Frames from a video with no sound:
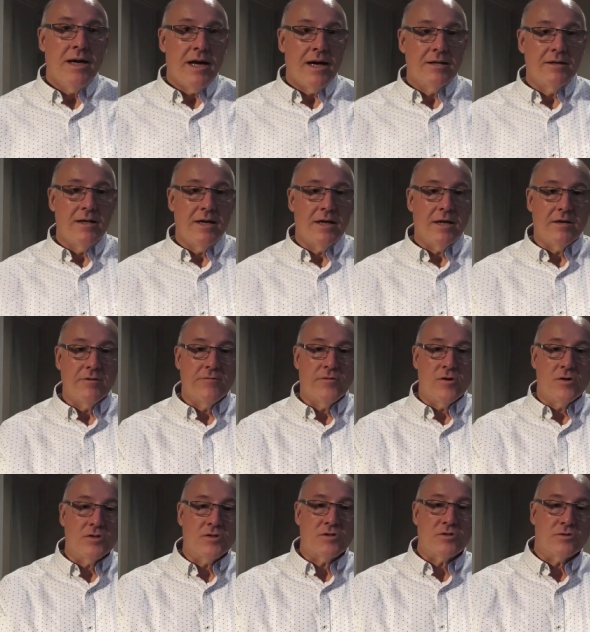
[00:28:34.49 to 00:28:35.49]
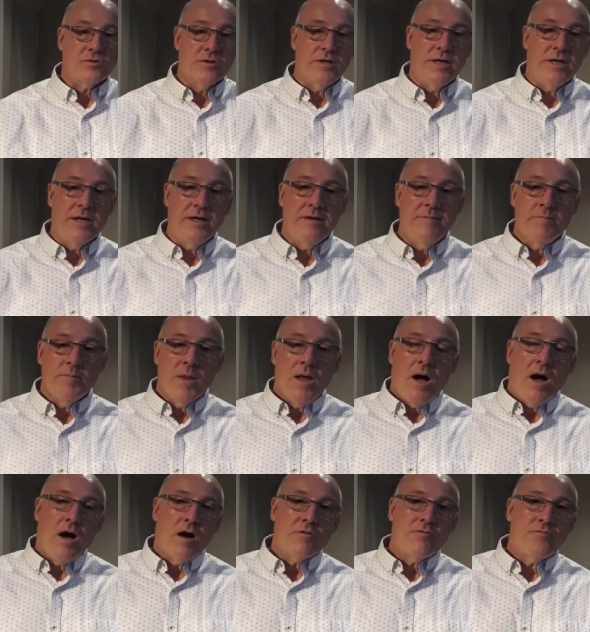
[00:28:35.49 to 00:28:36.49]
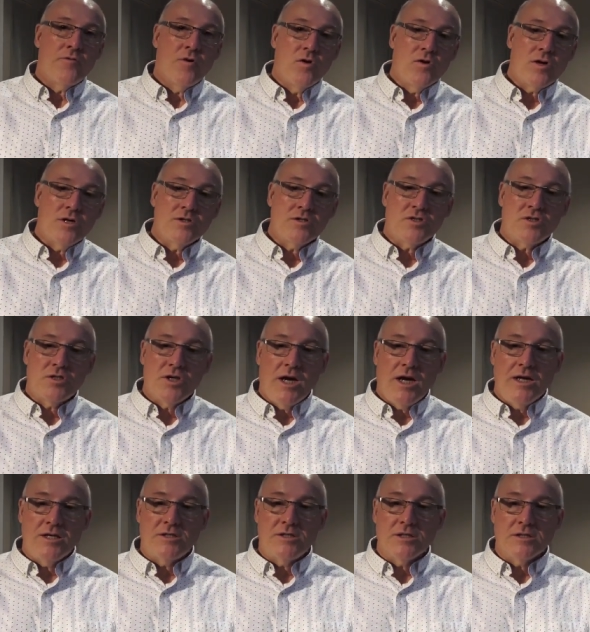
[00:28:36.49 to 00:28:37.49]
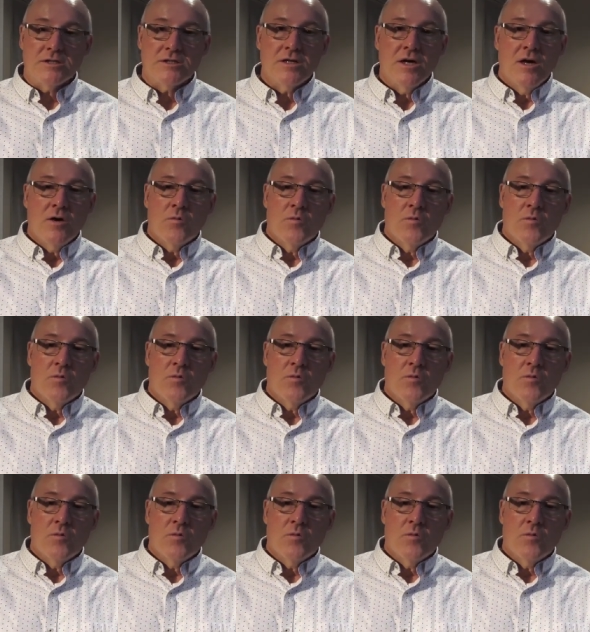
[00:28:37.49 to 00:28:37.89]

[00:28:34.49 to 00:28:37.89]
And then in verse 3, our focus changes.